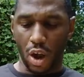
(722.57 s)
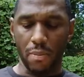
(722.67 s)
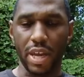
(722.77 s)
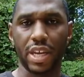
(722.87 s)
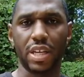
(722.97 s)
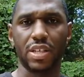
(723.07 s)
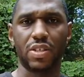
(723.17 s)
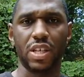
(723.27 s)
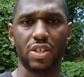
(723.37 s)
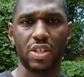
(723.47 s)
are making
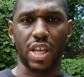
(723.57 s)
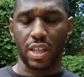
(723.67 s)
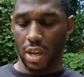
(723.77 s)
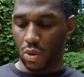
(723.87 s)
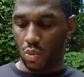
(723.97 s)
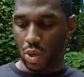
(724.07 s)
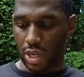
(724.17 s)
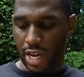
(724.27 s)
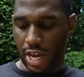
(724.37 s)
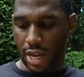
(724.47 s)
decisions that they don't
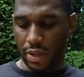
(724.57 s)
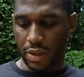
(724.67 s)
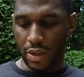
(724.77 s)
want God.